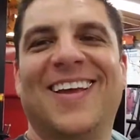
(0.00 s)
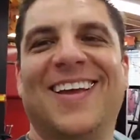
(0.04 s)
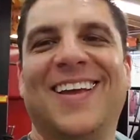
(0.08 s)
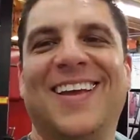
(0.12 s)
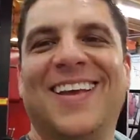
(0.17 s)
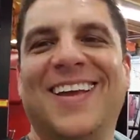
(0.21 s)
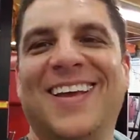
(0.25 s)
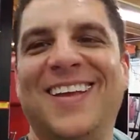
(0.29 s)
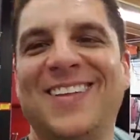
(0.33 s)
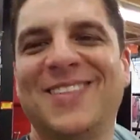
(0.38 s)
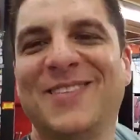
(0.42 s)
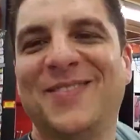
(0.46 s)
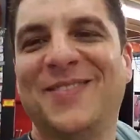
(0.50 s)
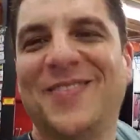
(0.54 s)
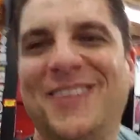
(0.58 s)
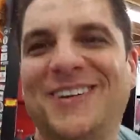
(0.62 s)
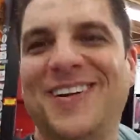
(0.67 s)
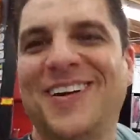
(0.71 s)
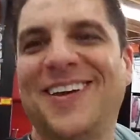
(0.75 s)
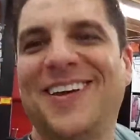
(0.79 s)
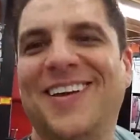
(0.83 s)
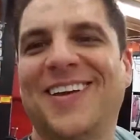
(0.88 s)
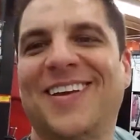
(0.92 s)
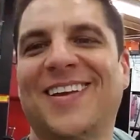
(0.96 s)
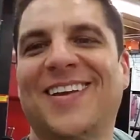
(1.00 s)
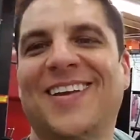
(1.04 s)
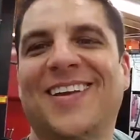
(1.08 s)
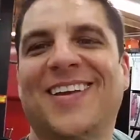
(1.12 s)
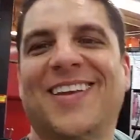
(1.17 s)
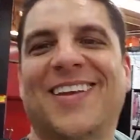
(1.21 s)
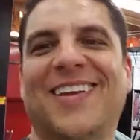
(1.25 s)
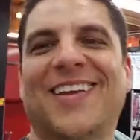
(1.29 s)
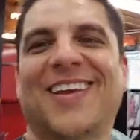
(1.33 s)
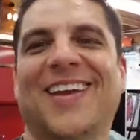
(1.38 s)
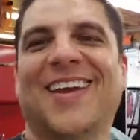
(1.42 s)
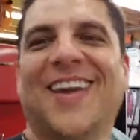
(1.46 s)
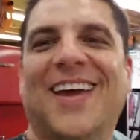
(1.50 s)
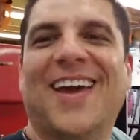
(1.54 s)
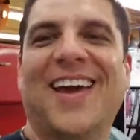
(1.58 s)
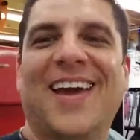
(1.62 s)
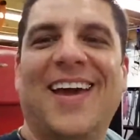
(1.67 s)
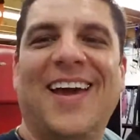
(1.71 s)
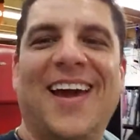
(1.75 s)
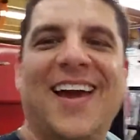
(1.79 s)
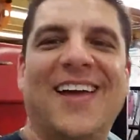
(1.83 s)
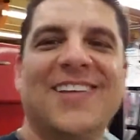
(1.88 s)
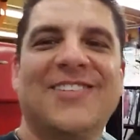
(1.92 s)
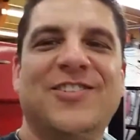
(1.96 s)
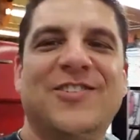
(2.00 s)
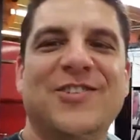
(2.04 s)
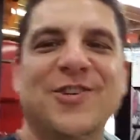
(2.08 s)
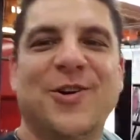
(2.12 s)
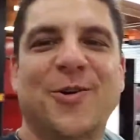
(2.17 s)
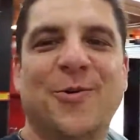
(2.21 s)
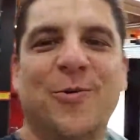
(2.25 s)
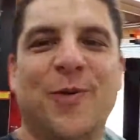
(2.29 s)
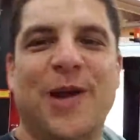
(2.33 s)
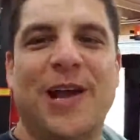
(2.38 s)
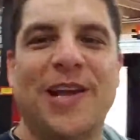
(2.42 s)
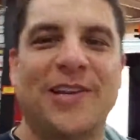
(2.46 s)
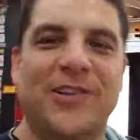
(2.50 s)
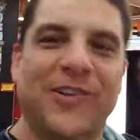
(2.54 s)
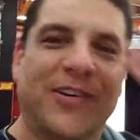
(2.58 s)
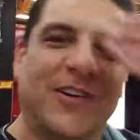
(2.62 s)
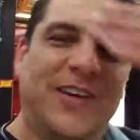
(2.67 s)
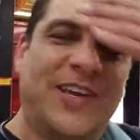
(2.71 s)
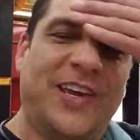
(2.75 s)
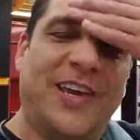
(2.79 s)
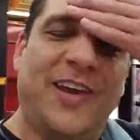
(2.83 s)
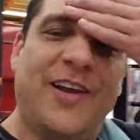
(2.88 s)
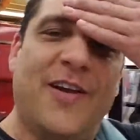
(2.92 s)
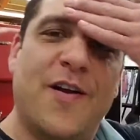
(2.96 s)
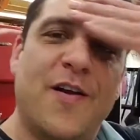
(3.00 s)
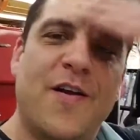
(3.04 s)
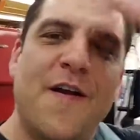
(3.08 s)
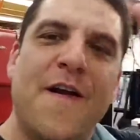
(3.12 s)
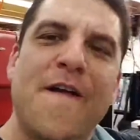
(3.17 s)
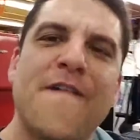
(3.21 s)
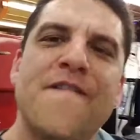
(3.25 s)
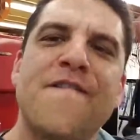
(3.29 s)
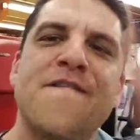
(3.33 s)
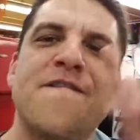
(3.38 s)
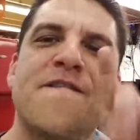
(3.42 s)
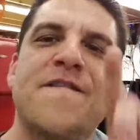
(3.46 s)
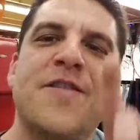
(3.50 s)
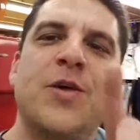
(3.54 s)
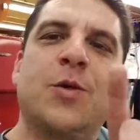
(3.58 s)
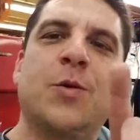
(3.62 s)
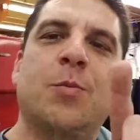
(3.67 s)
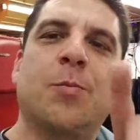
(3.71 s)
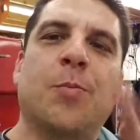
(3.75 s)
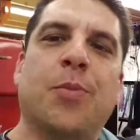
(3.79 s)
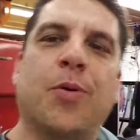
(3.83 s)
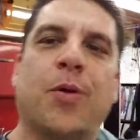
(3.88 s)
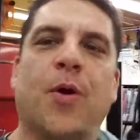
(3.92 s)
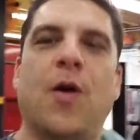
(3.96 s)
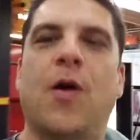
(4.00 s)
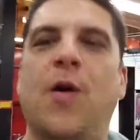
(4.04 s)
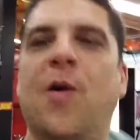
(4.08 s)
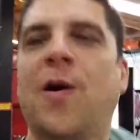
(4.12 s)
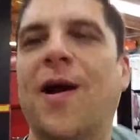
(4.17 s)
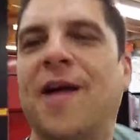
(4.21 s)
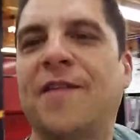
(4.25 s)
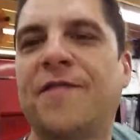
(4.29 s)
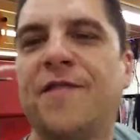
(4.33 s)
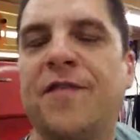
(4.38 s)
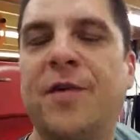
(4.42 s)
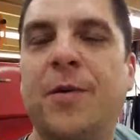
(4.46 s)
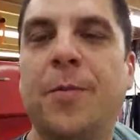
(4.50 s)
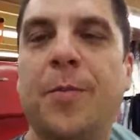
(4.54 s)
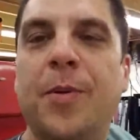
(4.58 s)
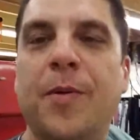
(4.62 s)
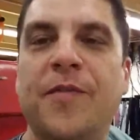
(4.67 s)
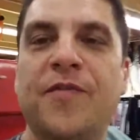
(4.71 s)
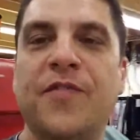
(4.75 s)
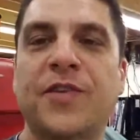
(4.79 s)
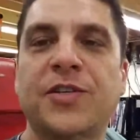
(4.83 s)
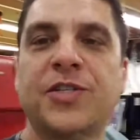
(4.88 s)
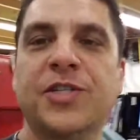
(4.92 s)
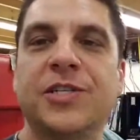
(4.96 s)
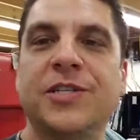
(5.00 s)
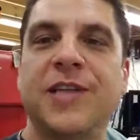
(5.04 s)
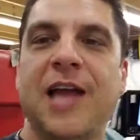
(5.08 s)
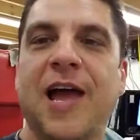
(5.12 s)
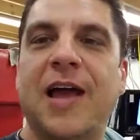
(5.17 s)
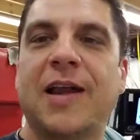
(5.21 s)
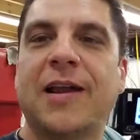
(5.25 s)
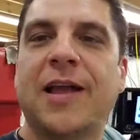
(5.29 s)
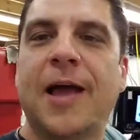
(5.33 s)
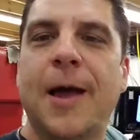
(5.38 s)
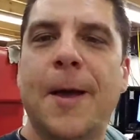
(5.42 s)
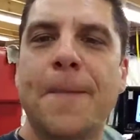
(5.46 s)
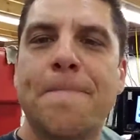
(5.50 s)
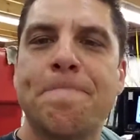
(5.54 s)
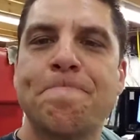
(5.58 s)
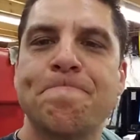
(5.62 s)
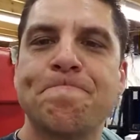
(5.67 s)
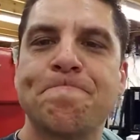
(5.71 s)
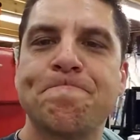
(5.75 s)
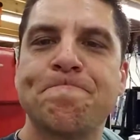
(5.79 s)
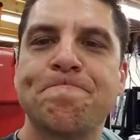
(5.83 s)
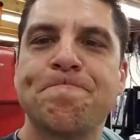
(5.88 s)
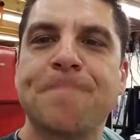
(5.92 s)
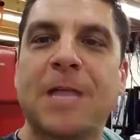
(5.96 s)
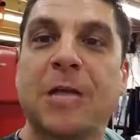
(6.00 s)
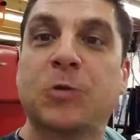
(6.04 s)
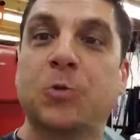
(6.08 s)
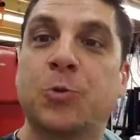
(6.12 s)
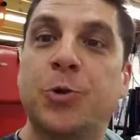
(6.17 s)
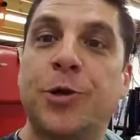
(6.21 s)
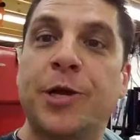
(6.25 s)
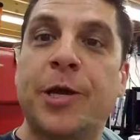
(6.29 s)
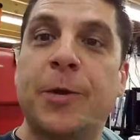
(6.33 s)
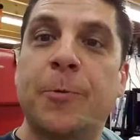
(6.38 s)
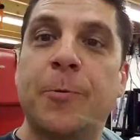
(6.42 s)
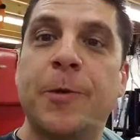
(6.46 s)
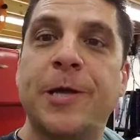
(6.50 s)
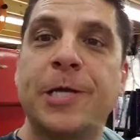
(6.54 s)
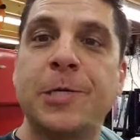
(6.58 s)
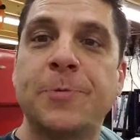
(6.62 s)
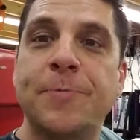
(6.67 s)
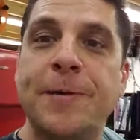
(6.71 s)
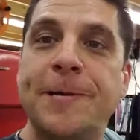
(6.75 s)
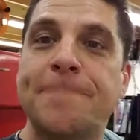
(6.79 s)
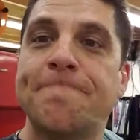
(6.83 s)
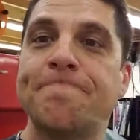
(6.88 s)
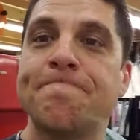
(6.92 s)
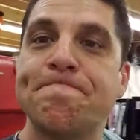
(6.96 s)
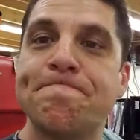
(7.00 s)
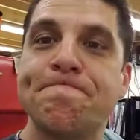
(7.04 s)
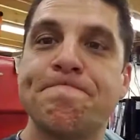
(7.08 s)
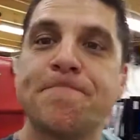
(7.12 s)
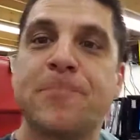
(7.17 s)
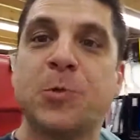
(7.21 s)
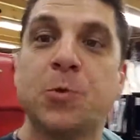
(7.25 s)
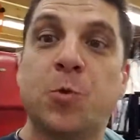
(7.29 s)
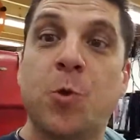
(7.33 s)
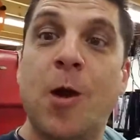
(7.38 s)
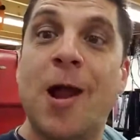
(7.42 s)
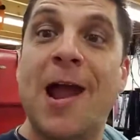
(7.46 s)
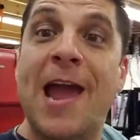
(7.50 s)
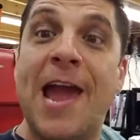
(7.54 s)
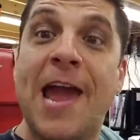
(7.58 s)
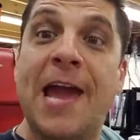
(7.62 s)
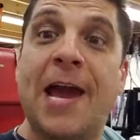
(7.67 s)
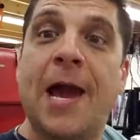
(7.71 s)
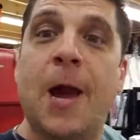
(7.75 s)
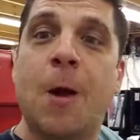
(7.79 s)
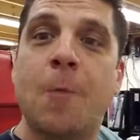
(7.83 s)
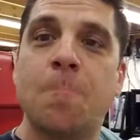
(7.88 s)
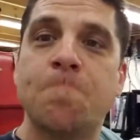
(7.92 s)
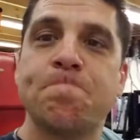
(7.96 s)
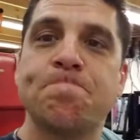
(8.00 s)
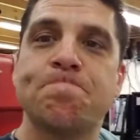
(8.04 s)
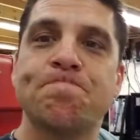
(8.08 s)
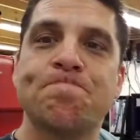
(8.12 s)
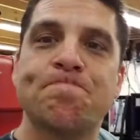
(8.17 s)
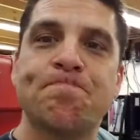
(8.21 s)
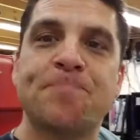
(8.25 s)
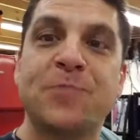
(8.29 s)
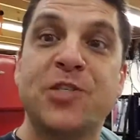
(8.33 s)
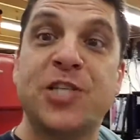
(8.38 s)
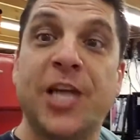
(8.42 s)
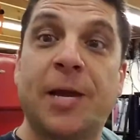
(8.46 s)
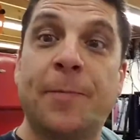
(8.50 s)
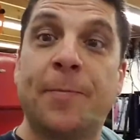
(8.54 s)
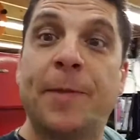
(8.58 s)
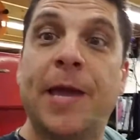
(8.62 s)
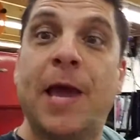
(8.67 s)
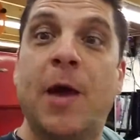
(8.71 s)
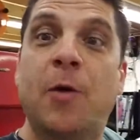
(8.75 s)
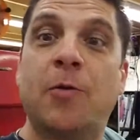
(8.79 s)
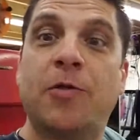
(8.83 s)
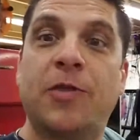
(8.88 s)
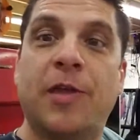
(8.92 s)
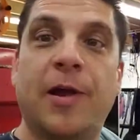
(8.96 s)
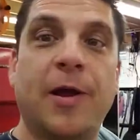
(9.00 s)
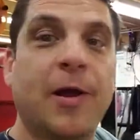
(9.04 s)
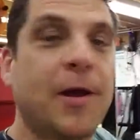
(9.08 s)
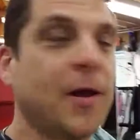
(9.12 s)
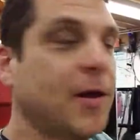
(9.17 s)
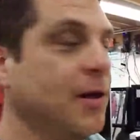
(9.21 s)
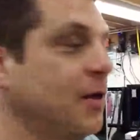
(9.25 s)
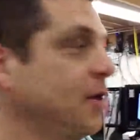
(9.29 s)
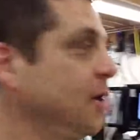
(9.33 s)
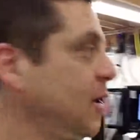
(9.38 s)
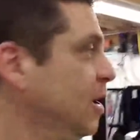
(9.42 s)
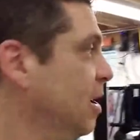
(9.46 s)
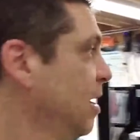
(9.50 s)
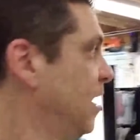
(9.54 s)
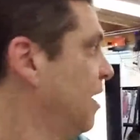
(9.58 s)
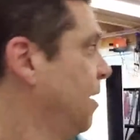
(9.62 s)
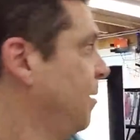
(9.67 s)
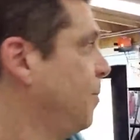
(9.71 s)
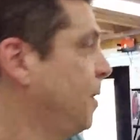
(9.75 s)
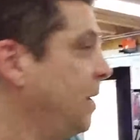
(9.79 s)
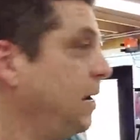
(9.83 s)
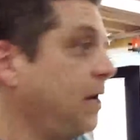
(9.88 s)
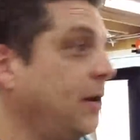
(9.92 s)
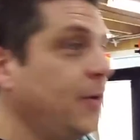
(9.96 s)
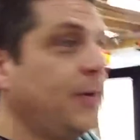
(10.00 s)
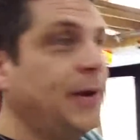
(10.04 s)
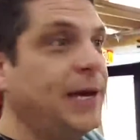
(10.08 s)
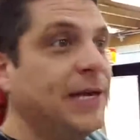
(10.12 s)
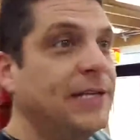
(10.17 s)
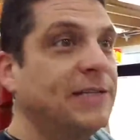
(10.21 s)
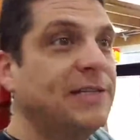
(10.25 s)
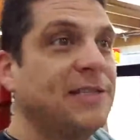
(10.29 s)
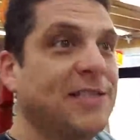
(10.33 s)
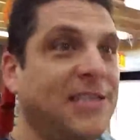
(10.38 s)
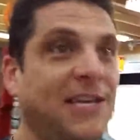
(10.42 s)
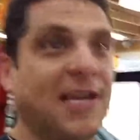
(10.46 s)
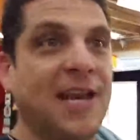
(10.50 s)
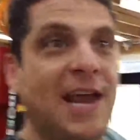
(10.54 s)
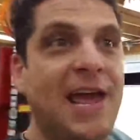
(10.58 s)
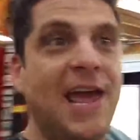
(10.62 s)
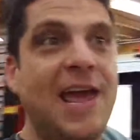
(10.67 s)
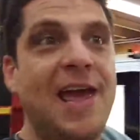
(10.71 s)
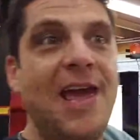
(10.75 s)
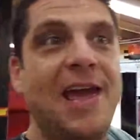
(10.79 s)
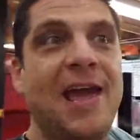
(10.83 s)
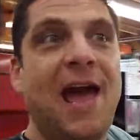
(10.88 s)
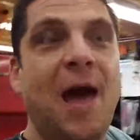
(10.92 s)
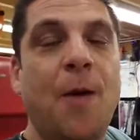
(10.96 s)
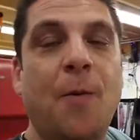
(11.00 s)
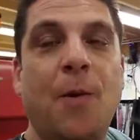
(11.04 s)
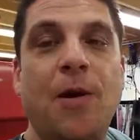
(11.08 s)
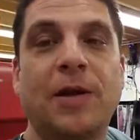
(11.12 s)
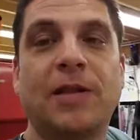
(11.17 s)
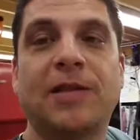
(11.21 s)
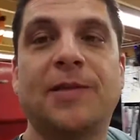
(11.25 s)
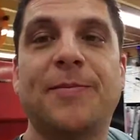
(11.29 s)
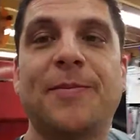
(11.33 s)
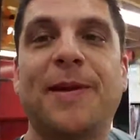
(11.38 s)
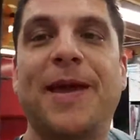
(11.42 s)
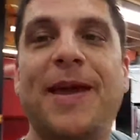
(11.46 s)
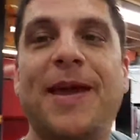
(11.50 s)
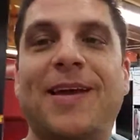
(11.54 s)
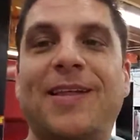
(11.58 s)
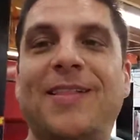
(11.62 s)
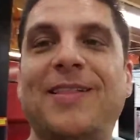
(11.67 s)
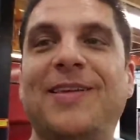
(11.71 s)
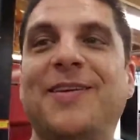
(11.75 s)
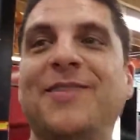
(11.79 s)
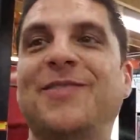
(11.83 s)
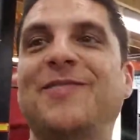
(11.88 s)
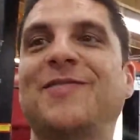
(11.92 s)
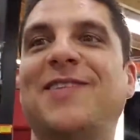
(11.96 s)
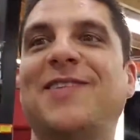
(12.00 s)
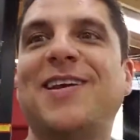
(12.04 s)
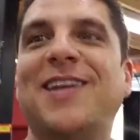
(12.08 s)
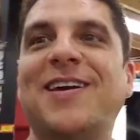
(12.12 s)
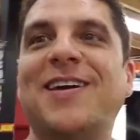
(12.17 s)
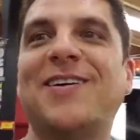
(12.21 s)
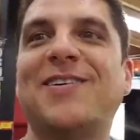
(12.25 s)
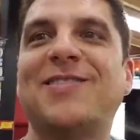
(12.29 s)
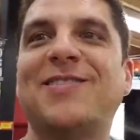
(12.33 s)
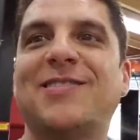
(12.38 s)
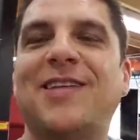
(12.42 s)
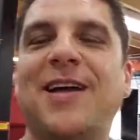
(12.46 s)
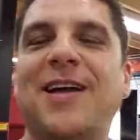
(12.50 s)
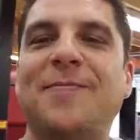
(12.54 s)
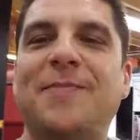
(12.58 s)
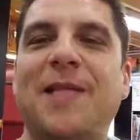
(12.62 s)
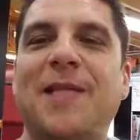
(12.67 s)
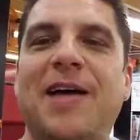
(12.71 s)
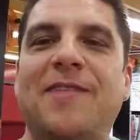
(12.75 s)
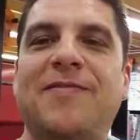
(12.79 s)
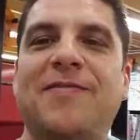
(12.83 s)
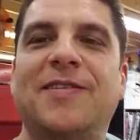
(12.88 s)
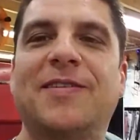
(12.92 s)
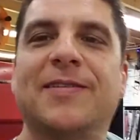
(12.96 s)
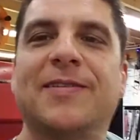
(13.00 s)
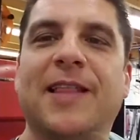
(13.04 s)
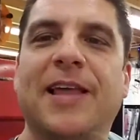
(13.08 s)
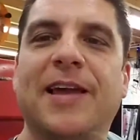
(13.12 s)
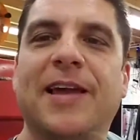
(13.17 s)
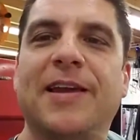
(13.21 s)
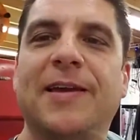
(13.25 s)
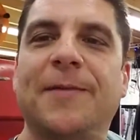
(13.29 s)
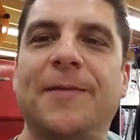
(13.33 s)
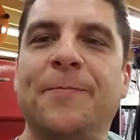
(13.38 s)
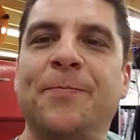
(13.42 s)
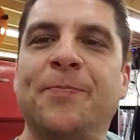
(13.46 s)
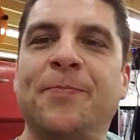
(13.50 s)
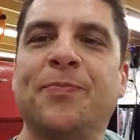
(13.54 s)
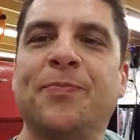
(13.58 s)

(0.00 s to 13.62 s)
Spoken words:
That's funny. Hey guys, Joe Rachel here, Film Pro at filmproficient.com. That's where you can reach me. That's where I hang out. Check me out there. But anyways, today I wanted to make a little video. Stop laughing, lady.